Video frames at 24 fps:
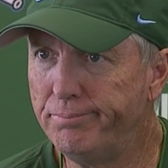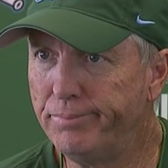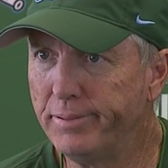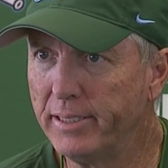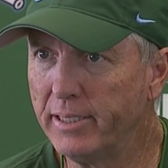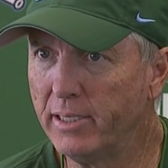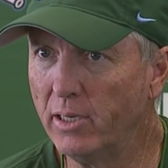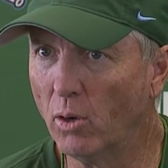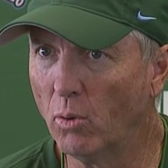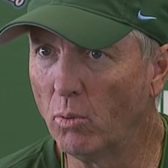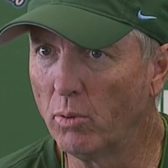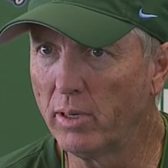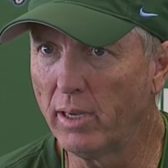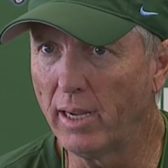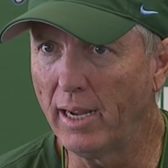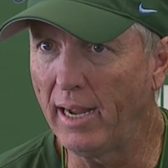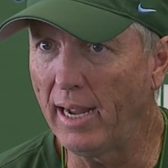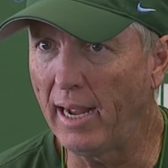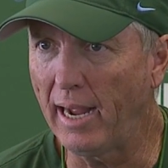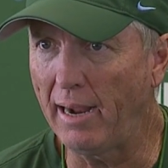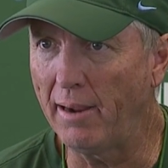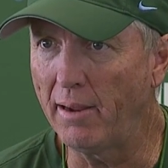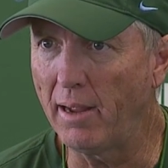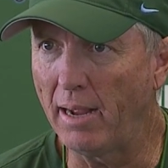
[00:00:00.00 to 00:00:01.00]
you know,
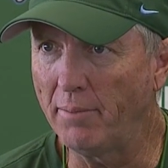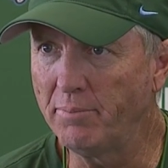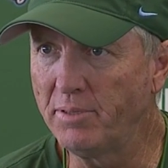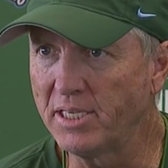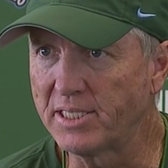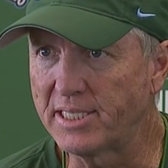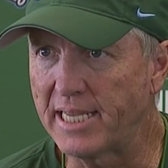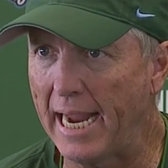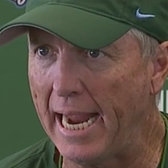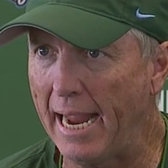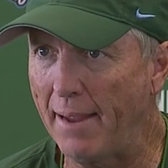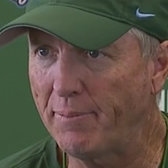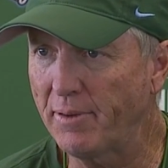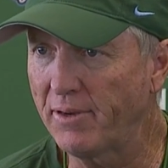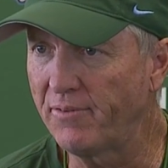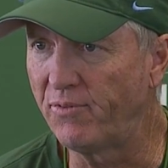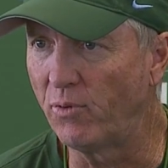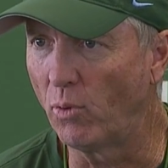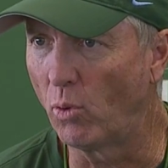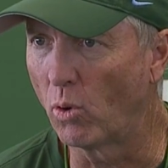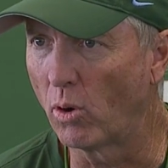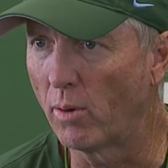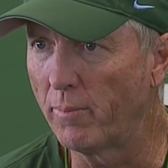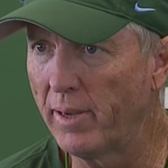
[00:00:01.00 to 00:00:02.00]
I, I'm just happy
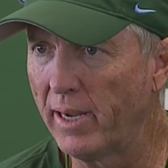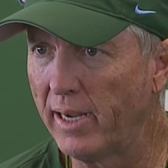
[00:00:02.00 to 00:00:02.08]
for him.